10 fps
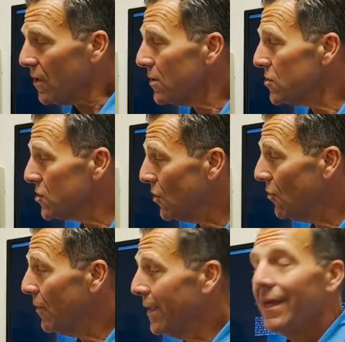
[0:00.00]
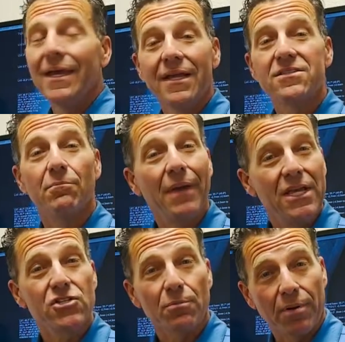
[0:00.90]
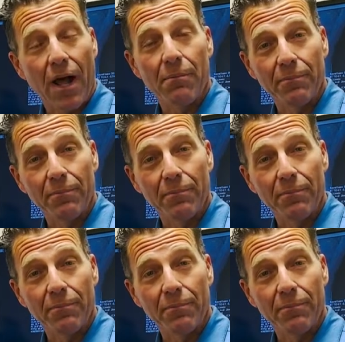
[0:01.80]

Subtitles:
So it's a major problem.